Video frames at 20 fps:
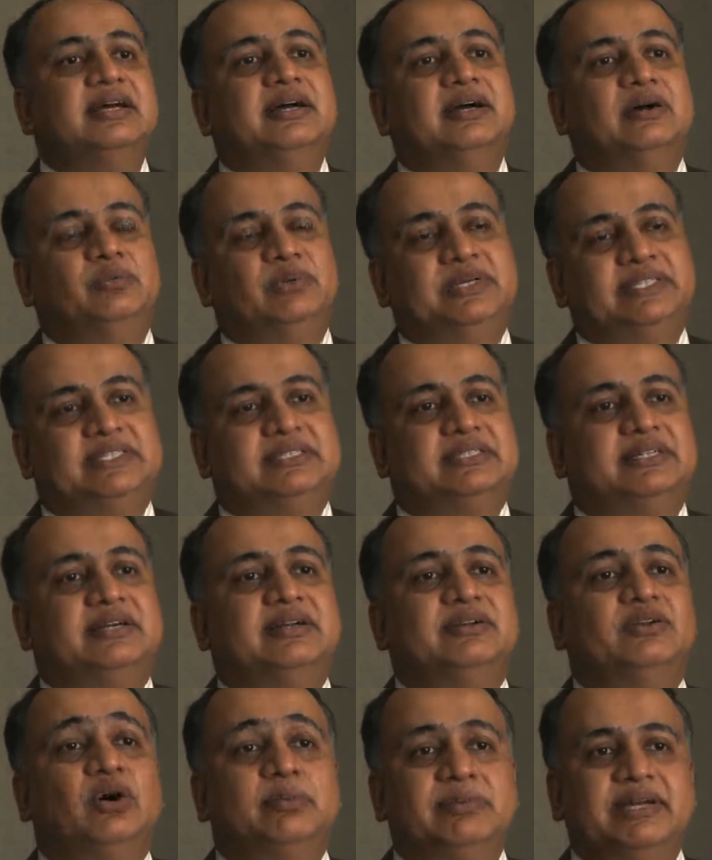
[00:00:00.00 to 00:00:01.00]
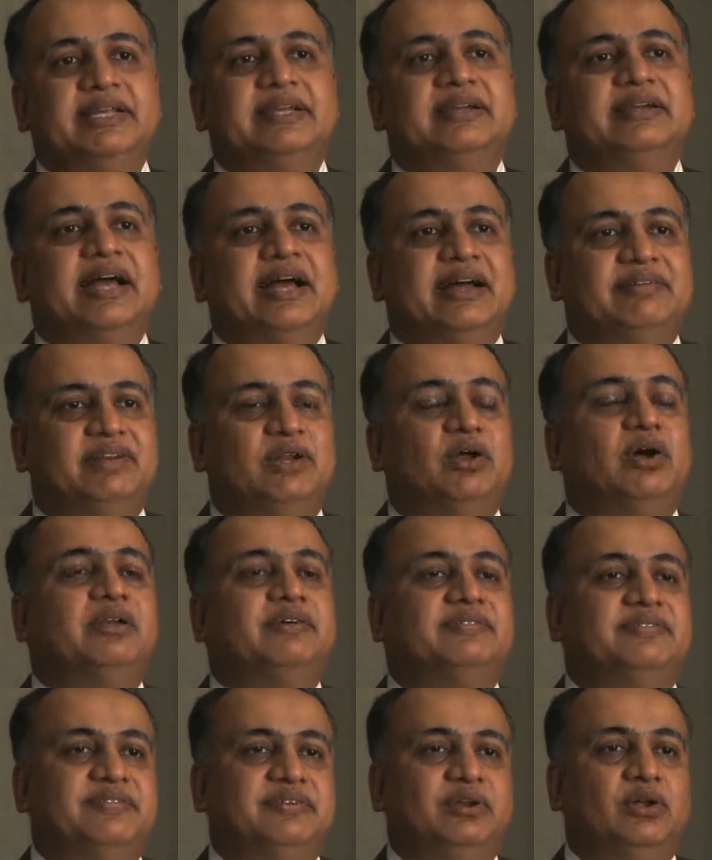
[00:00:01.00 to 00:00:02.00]
which normally have a lot
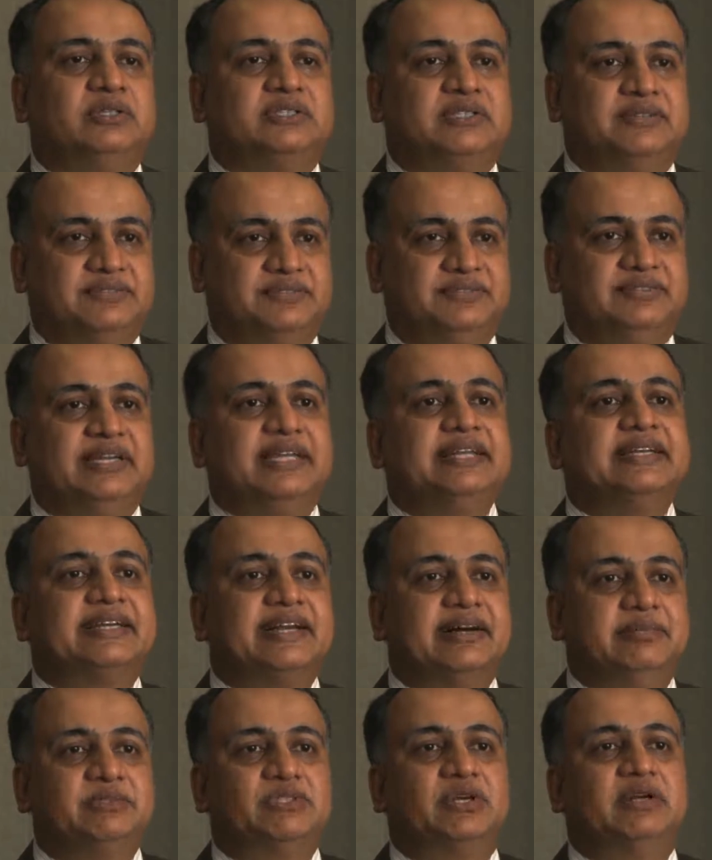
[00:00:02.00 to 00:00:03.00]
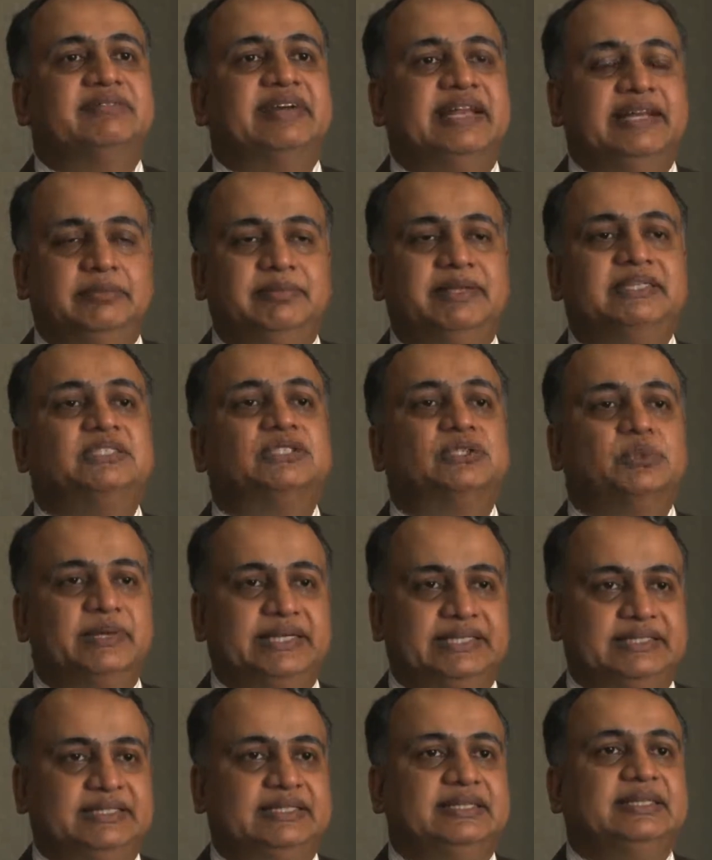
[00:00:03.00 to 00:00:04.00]
of loss of income sort of elements to
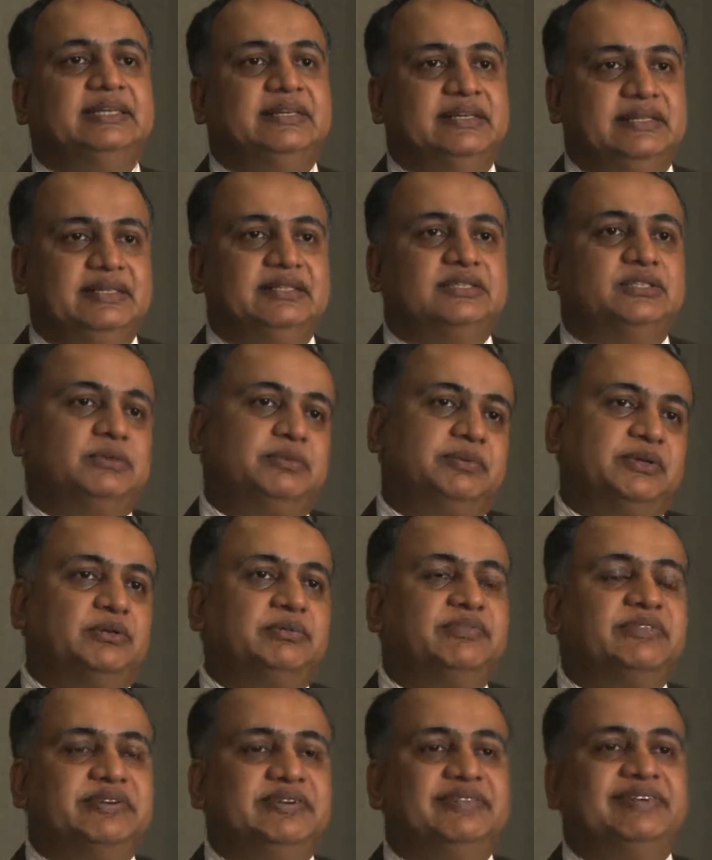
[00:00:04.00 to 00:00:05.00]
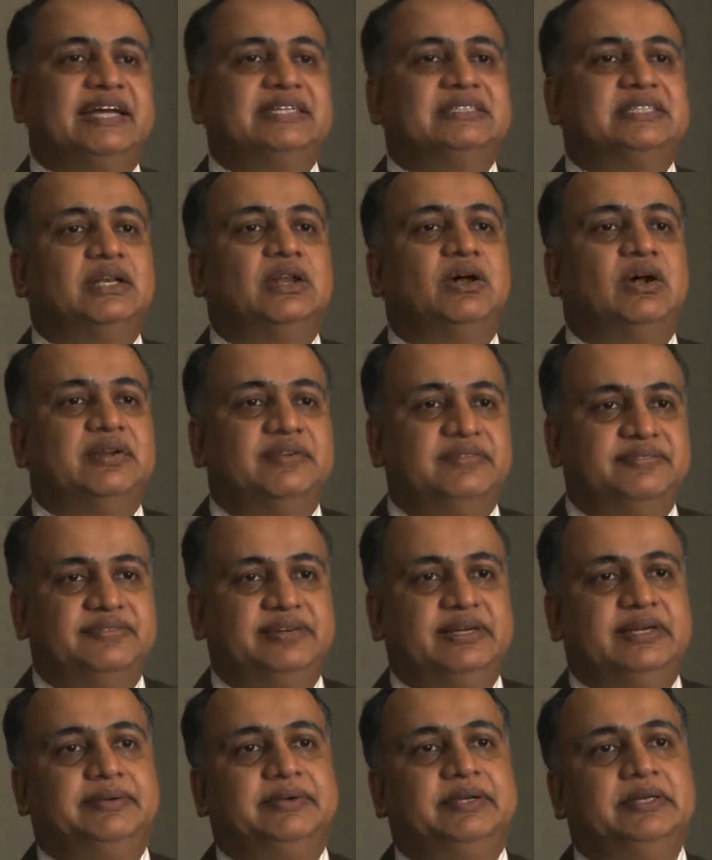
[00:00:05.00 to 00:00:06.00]
it. So, we devise a lot of,
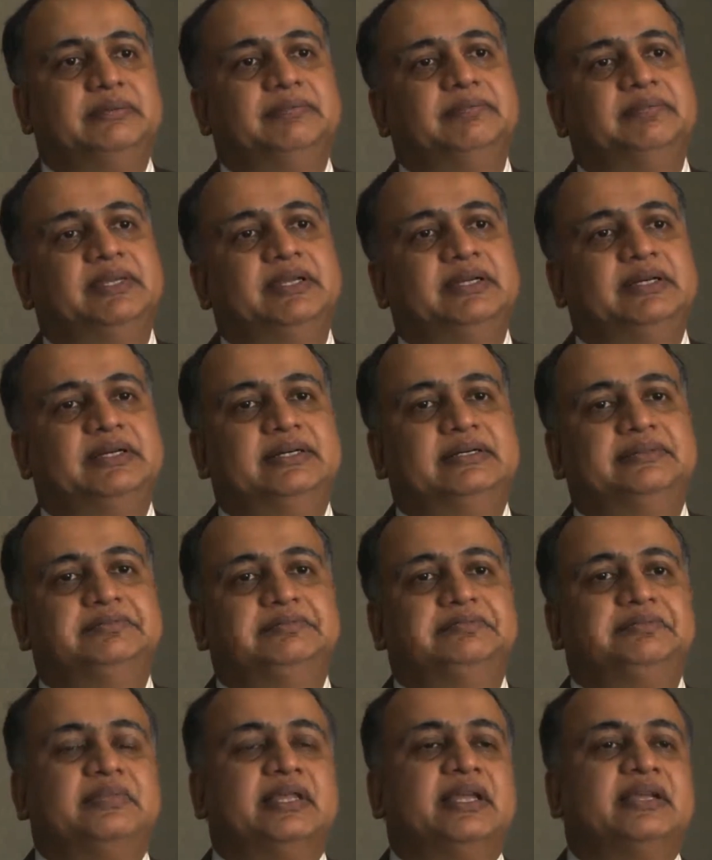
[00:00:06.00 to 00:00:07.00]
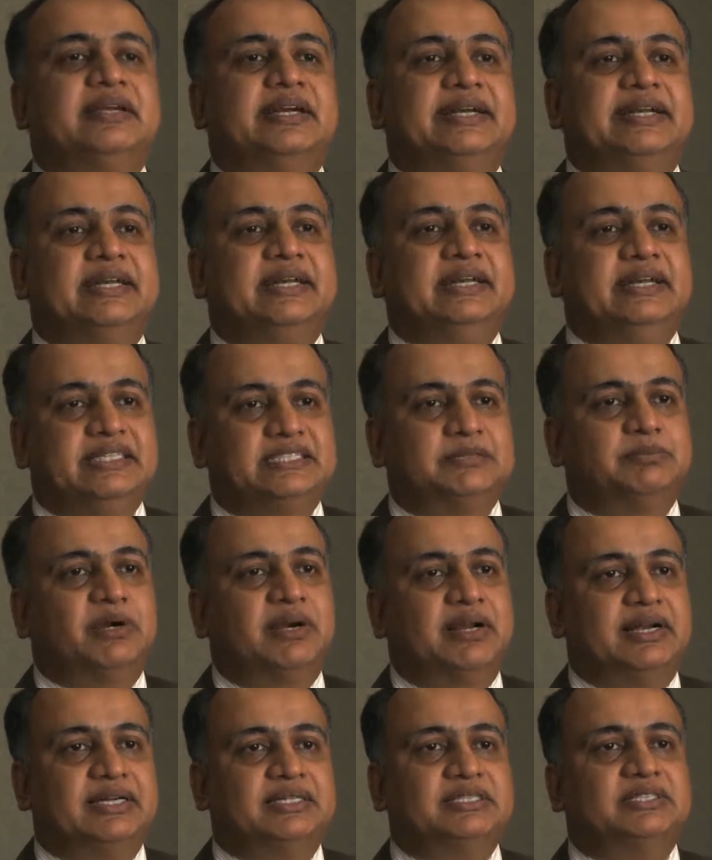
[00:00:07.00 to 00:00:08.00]
critical illness
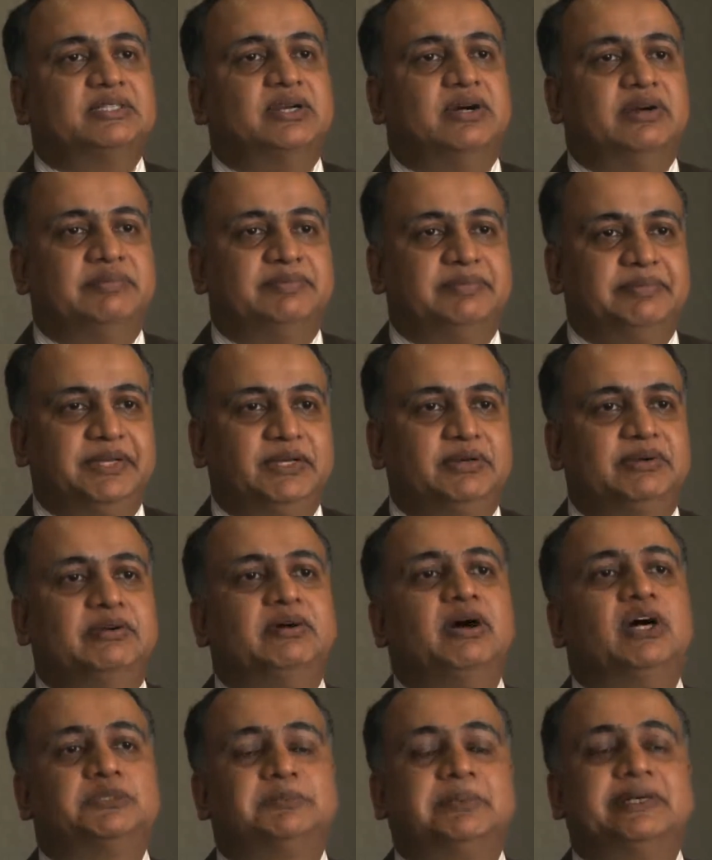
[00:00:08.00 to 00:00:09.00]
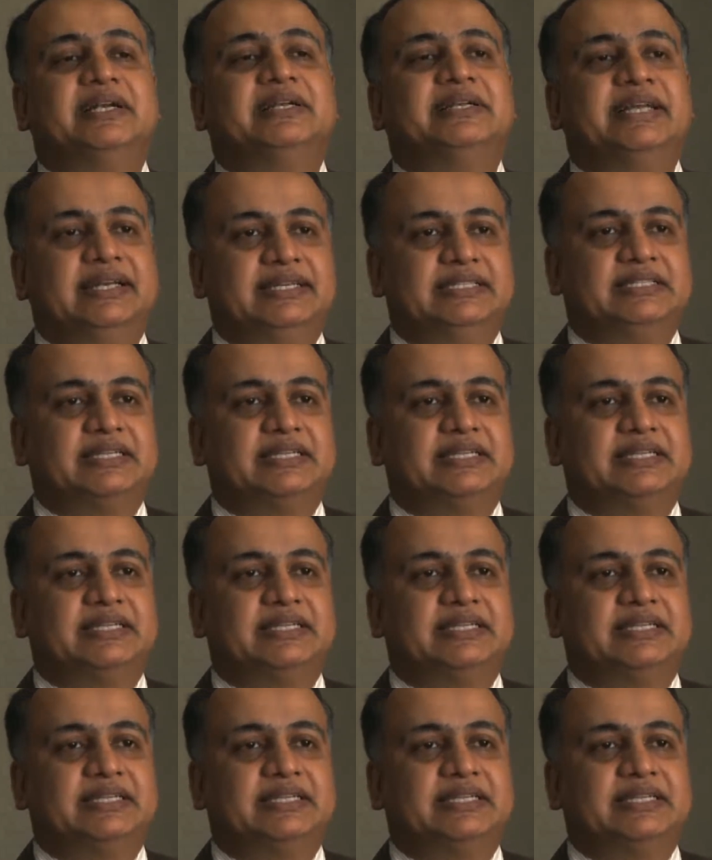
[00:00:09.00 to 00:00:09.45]
products or, hospital daily